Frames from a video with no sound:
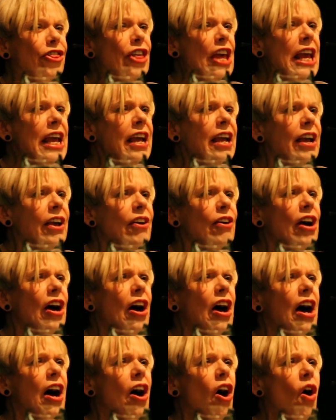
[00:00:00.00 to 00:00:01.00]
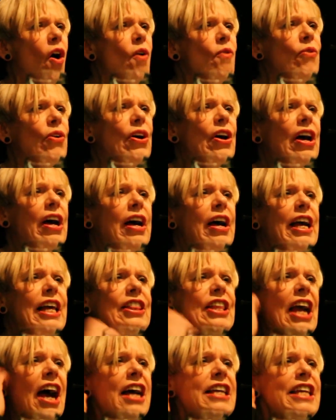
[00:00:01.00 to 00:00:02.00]
think of,
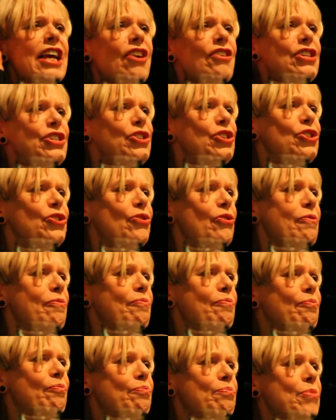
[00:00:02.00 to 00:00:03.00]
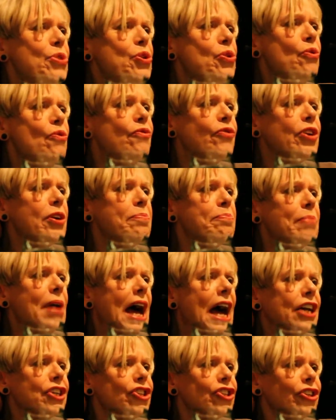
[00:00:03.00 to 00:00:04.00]
the idea is to sort of move
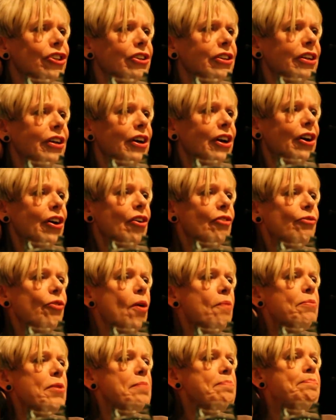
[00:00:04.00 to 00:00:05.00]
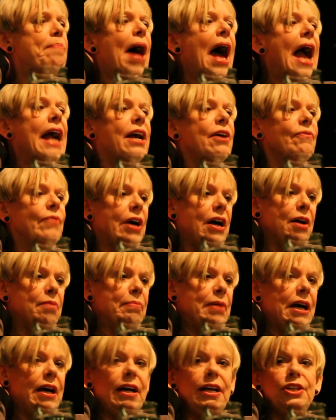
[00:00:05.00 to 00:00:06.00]
compassion from the back of our
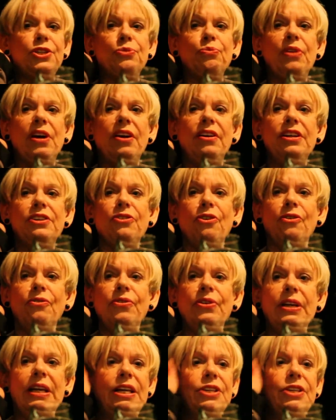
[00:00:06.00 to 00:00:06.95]
minds, where it often